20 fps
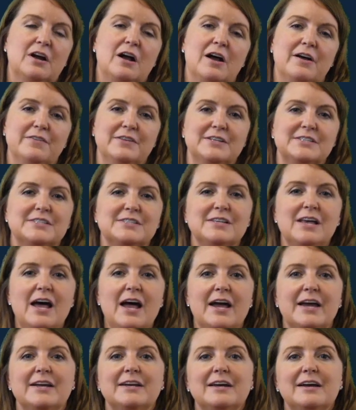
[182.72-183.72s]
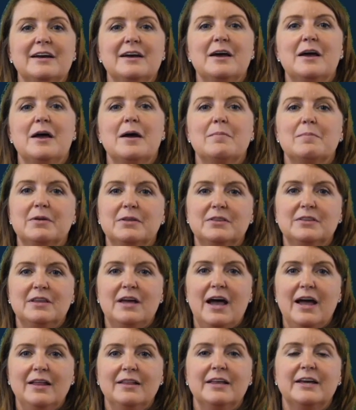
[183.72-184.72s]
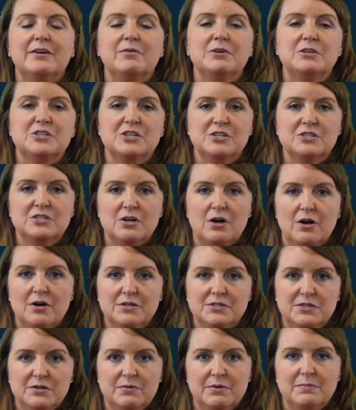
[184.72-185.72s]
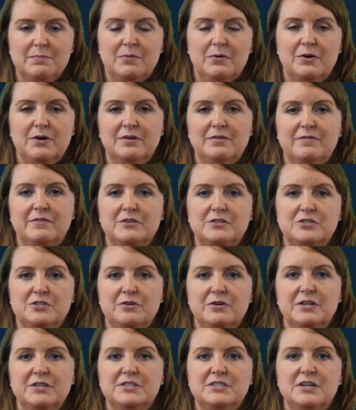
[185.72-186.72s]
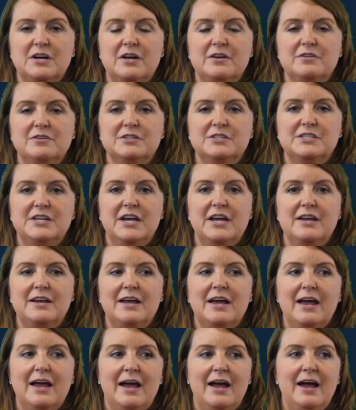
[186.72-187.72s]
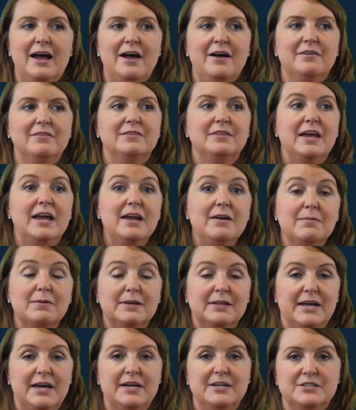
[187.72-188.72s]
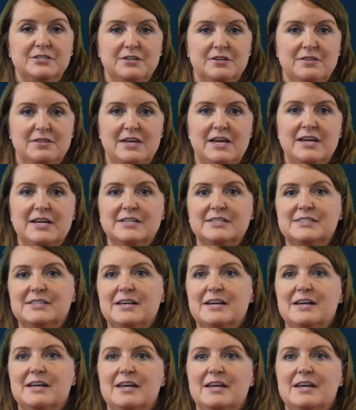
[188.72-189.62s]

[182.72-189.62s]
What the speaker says: on this slide. But that language is also important for students to understand how they relate to things